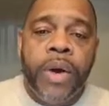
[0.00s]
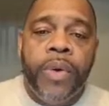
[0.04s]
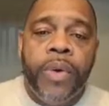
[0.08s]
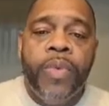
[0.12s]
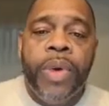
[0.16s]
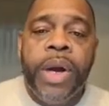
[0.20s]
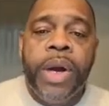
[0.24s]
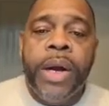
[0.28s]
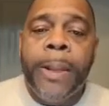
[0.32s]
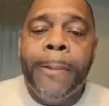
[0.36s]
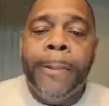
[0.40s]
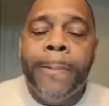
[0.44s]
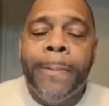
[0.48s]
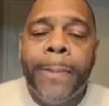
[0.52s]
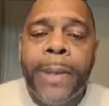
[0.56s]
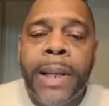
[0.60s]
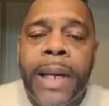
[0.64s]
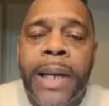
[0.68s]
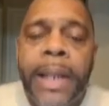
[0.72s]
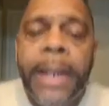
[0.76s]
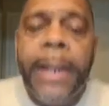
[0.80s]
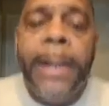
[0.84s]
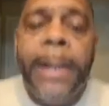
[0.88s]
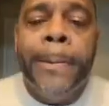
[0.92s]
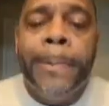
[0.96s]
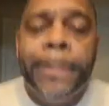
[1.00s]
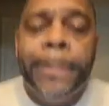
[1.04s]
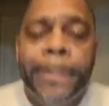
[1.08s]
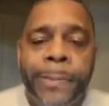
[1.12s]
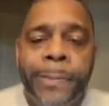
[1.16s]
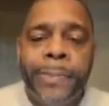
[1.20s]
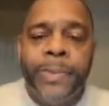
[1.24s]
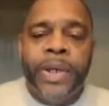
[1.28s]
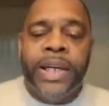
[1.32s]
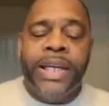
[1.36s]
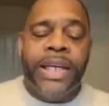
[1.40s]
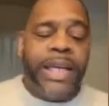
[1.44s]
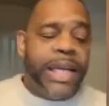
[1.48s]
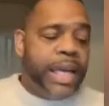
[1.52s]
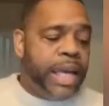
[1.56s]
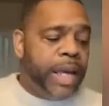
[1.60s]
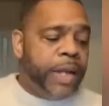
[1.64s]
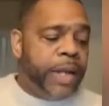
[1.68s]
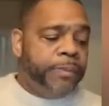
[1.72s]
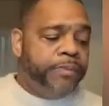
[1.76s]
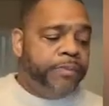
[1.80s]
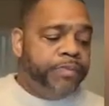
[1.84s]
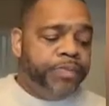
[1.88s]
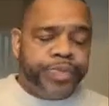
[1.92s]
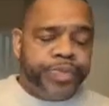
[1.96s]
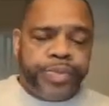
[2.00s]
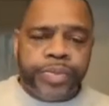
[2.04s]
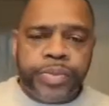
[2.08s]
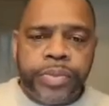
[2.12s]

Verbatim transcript: Well, um, again,